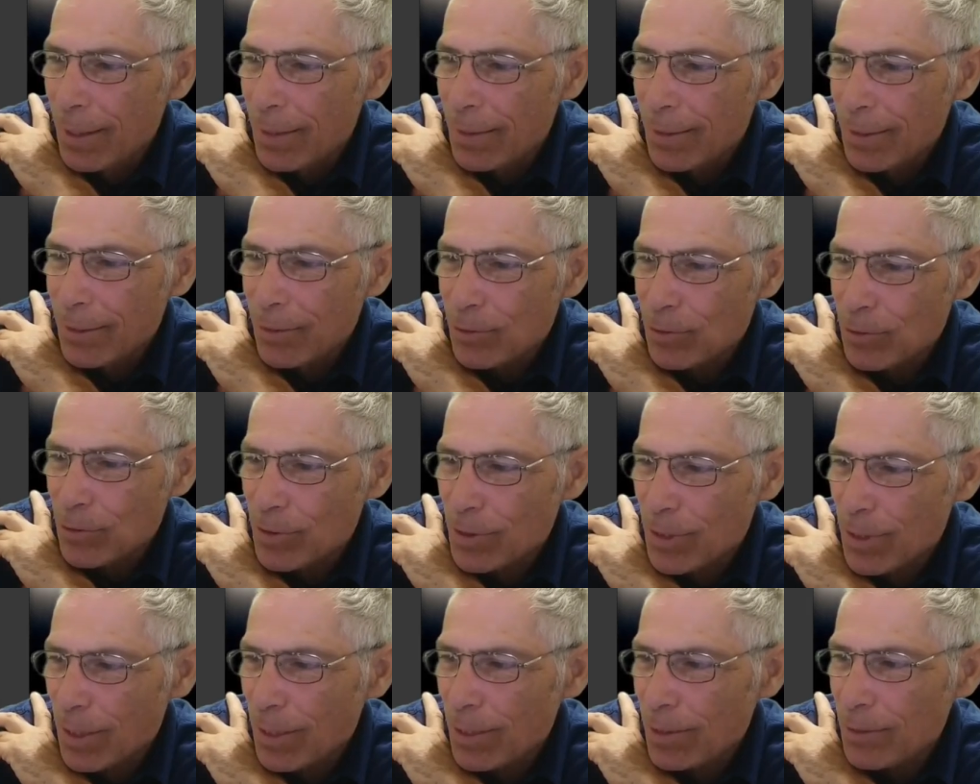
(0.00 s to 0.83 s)
get your
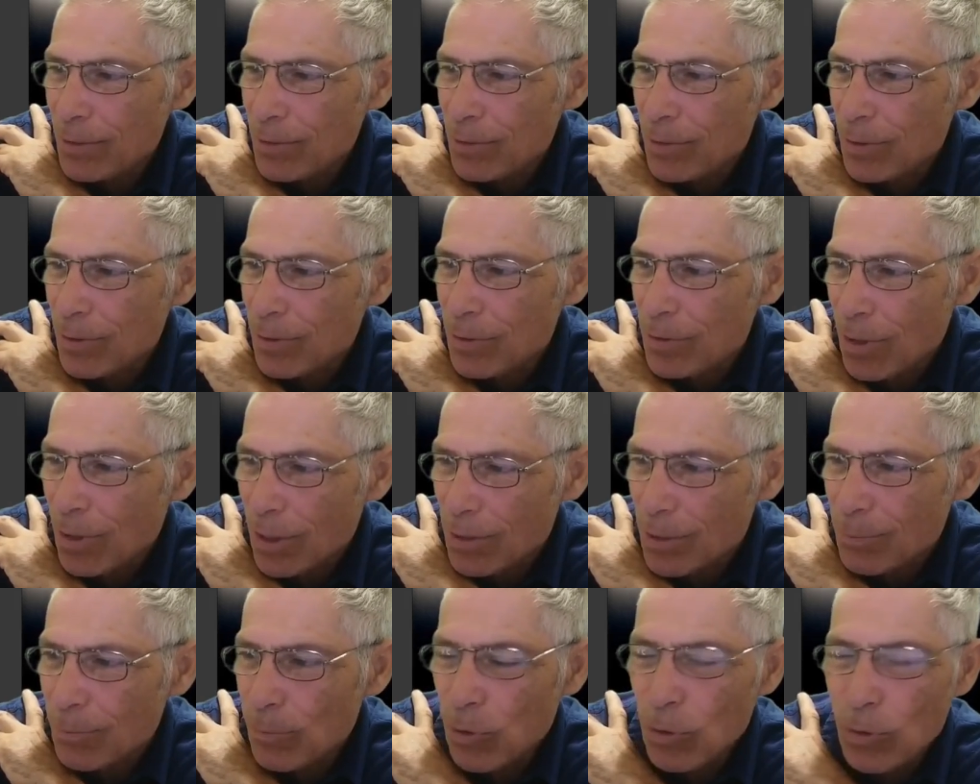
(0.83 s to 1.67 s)
settings,
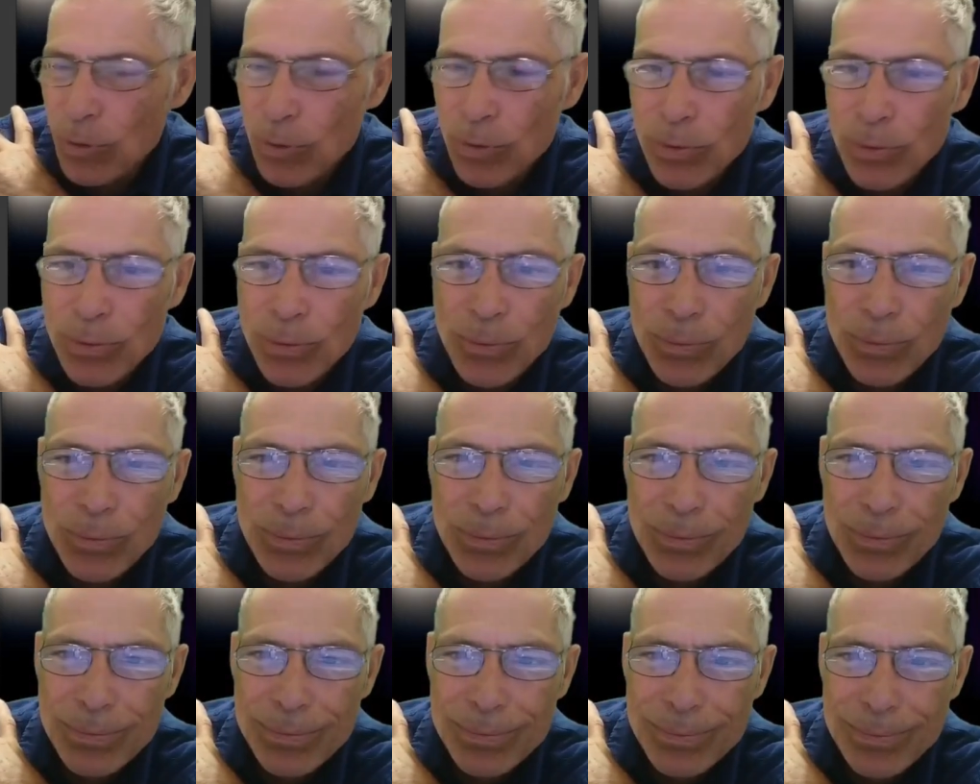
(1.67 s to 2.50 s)
dark mode,
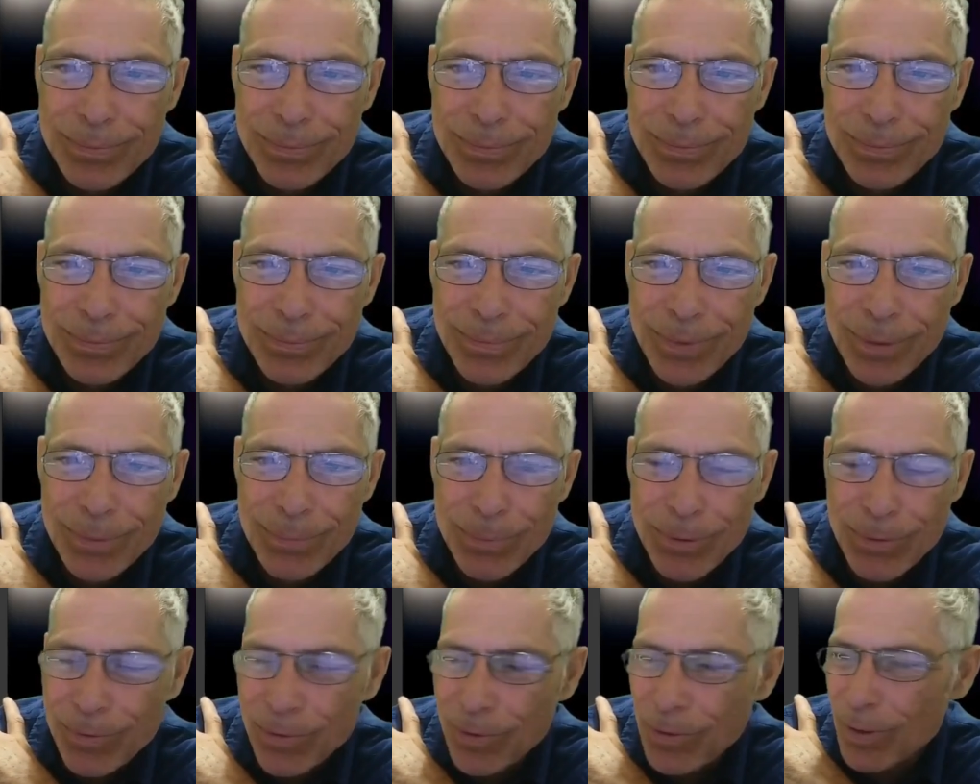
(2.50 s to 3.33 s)

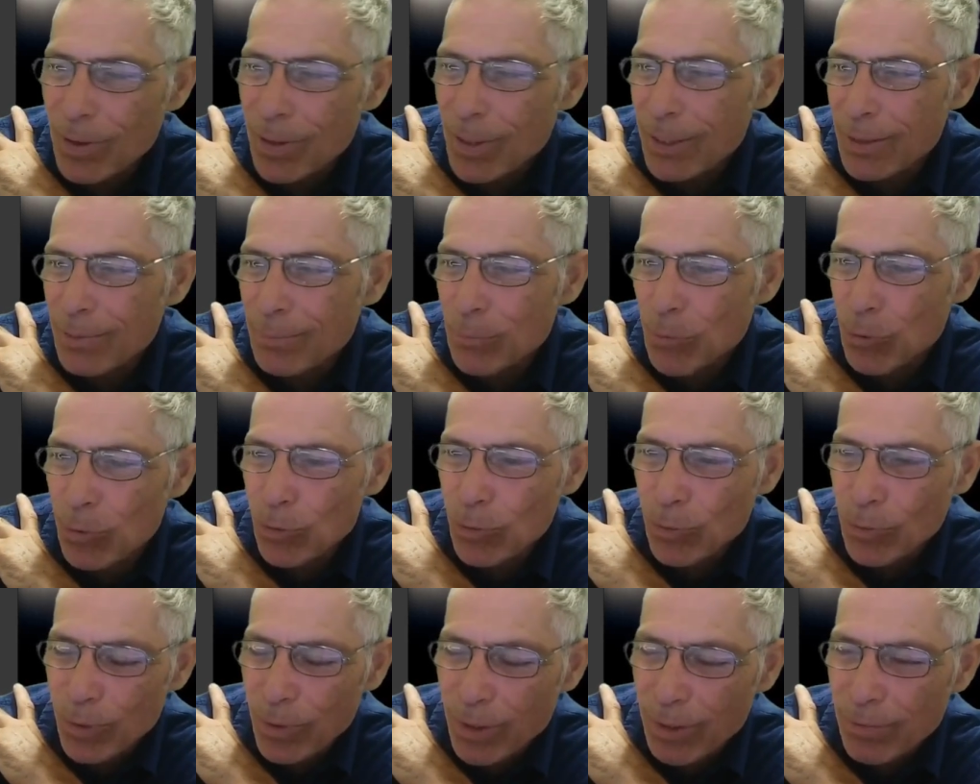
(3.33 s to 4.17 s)
prefer light
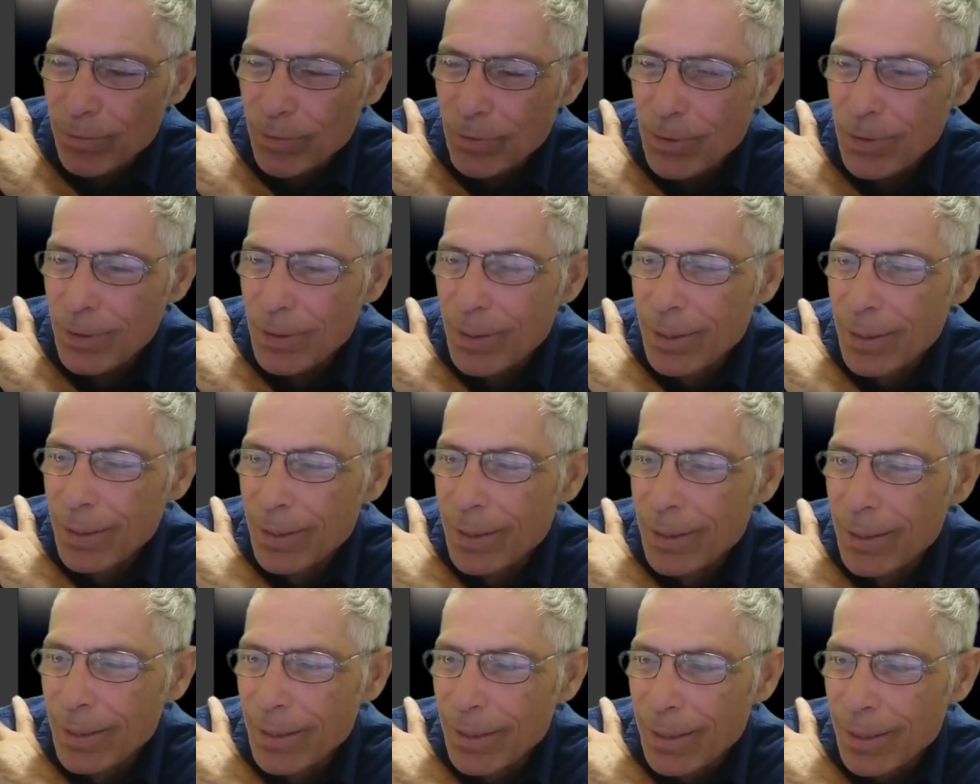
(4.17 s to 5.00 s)
mode, whatever,
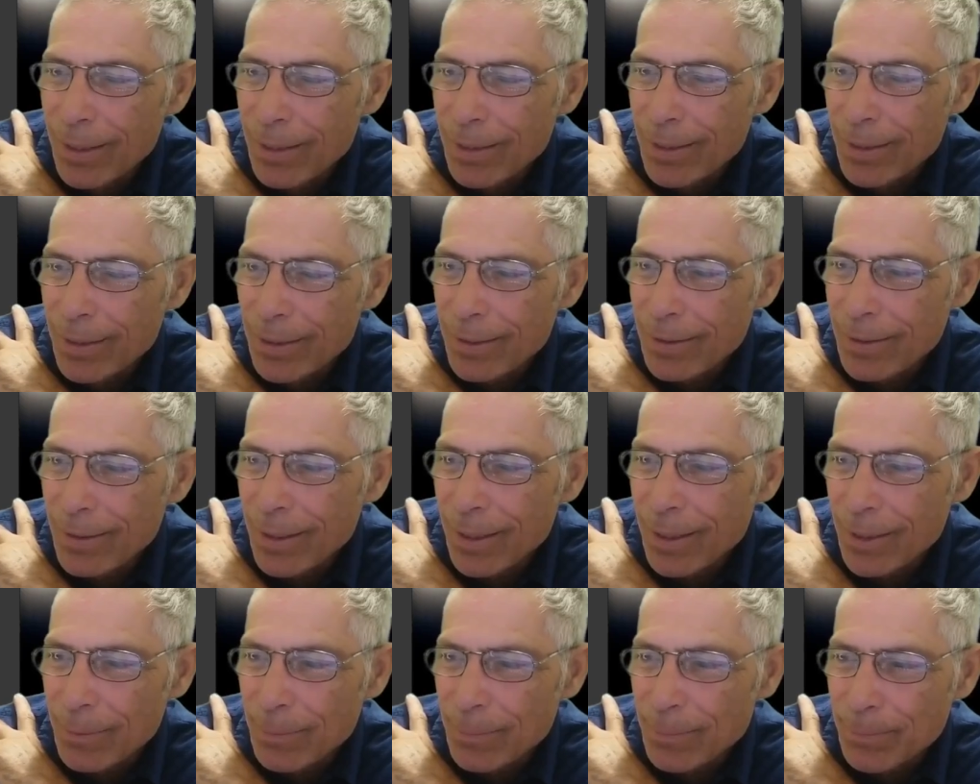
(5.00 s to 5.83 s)
on and
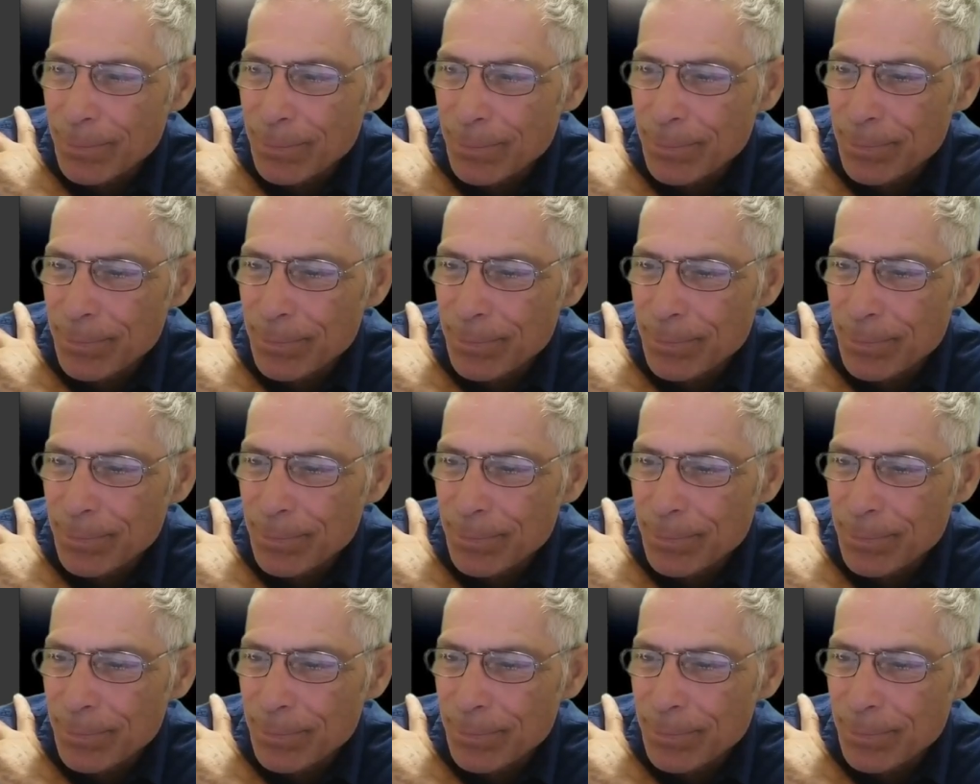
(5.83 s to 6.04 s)
on.